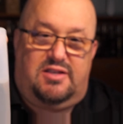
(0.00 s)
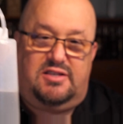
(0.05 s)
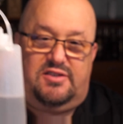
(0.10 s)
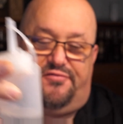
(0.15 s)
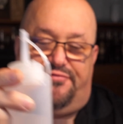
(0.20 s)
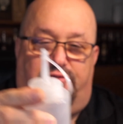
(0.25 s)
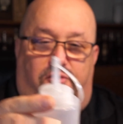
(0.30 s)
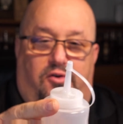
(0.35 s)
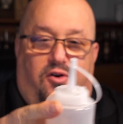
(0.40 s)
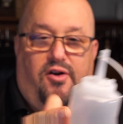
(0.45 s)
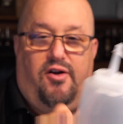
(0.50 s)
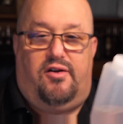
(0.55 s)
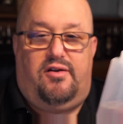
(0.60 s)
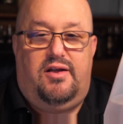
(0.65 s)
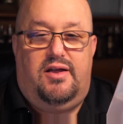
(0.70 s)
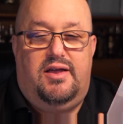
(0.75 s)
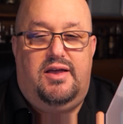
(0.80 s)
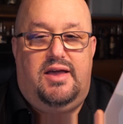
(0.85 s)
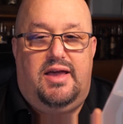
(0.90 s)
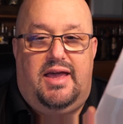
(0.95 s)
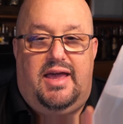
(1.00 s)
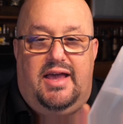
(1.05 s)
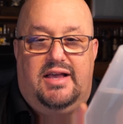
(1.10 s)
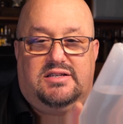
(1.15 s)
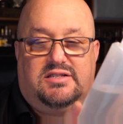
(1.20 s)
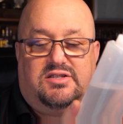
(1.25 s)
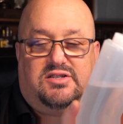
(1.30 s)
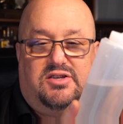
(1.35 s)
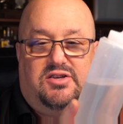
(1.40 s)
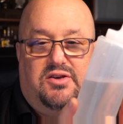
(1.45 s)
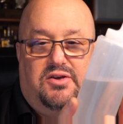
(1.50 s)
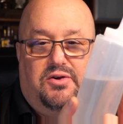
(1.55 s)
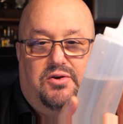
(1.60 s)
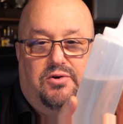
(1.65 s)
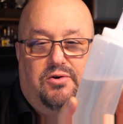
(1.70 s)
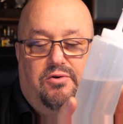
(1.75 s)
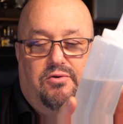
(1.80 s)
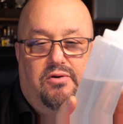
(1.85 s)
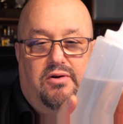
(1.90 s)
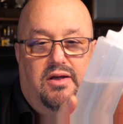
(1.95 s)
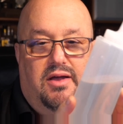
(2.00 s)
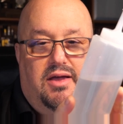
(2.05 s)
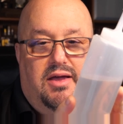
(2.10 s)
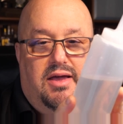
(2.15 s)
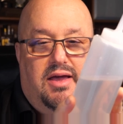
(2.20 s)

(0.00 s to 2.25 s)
this for is to